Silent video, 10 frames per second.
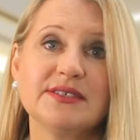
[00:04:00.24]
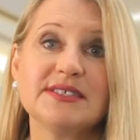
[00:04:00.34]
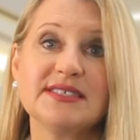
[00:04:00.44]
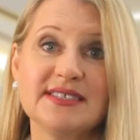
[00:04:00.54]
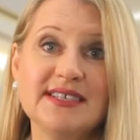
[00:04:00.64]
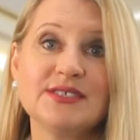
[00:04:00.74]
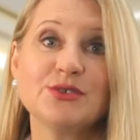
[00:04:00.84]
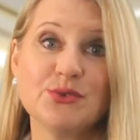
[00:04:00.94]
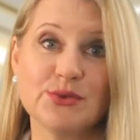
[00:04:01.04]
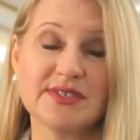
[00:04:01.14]
that the
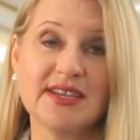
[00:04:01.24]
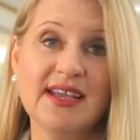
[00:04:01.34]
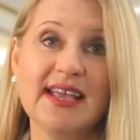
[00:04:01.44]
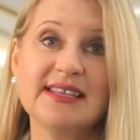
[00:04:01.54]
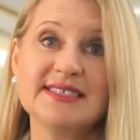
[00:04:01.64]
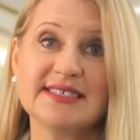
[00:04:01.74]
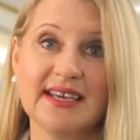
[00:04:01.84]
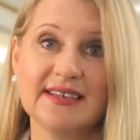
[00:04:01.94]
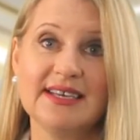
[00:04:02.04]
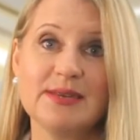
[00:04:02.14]
deceased daughter and
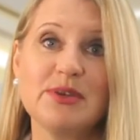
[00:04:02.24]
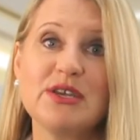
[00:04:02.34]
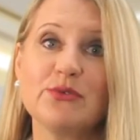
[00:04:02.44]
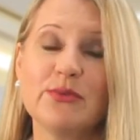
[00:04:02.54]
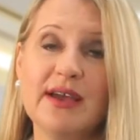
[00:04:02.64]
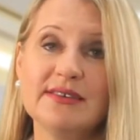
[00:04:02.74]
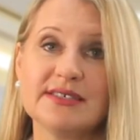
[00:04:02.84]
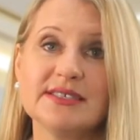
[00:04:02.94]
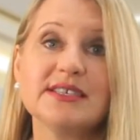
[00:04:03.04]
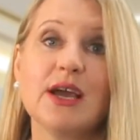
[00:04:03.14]
son had been
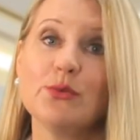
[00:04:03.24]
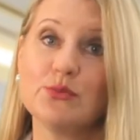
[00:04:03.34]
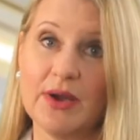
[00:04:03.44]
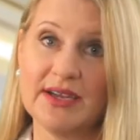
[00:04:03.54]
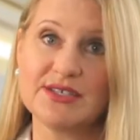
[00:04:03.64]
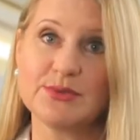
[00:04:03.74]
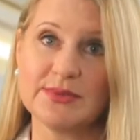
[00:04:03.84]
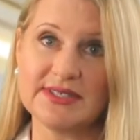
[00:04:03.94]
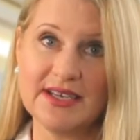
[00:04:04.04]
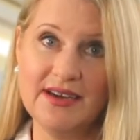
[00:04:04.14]
granted a right
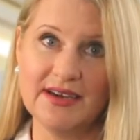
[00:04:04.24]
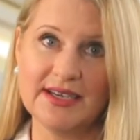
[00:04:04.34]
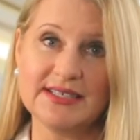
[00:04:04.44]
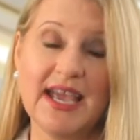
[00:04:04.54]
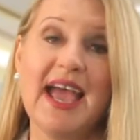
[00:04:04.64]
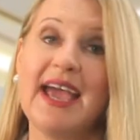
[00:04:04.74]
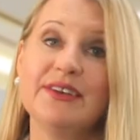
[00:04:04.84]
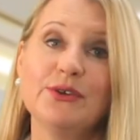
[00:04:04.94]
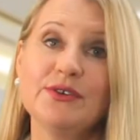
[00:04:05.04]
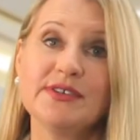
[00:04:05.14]
to reside
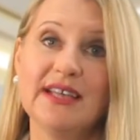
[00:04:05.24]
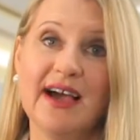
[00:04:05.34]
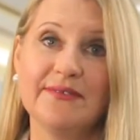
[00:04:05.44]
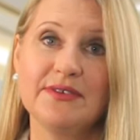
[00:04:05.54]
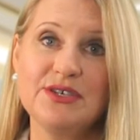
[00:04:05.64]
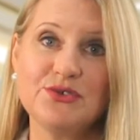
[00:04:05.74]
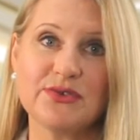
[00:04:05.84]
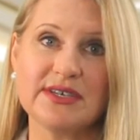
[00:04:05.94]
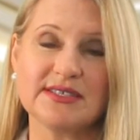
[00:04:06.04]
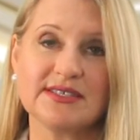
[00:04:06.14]
and not a life
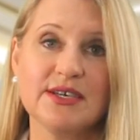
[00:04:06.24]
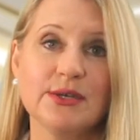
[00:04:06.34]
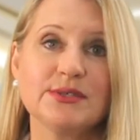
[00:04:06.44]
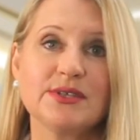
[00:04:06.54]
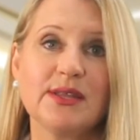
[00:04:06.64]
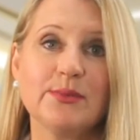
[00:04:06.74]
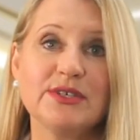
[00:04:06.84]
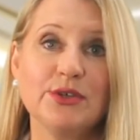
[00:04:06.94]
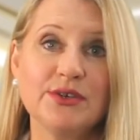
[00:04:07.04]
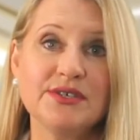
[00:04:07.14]
interest, so
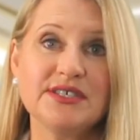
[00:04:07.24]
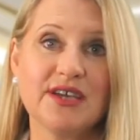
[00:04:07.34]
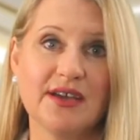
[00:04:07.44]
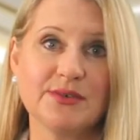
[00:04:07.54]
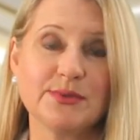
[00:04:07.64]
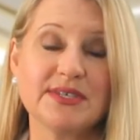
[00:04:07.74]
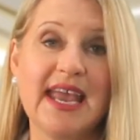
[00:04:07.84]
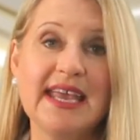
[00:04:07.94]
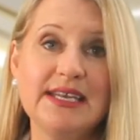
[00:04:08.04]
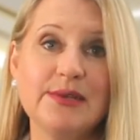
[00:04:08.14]
they were not entitled
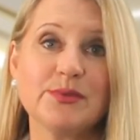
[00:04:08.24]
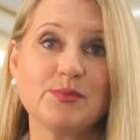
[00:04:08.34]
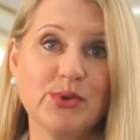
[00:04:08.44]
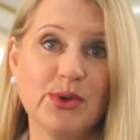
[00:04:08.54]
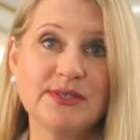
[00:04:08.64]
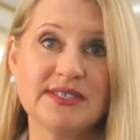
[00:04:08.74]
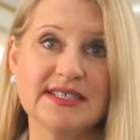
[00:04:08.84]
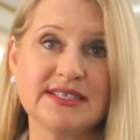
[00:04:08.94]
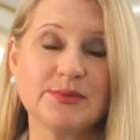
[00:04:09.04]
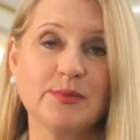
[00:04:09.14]
to any of the
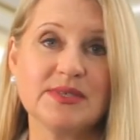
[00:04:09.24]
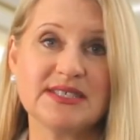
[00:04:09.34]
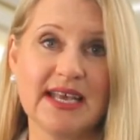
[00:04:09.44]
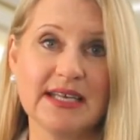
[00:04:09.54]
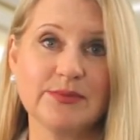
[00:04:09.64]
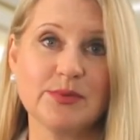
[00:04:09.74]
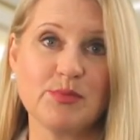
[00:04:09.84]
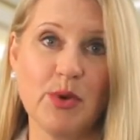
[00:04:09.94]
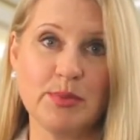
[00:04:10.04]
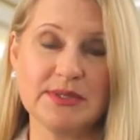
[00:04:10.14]
proceeds from the sale
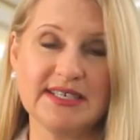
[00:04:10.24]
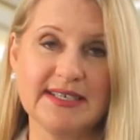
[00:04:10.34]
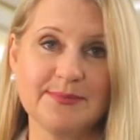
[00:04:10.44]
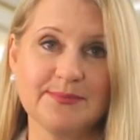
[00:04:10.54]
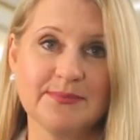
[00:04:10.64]
of the property.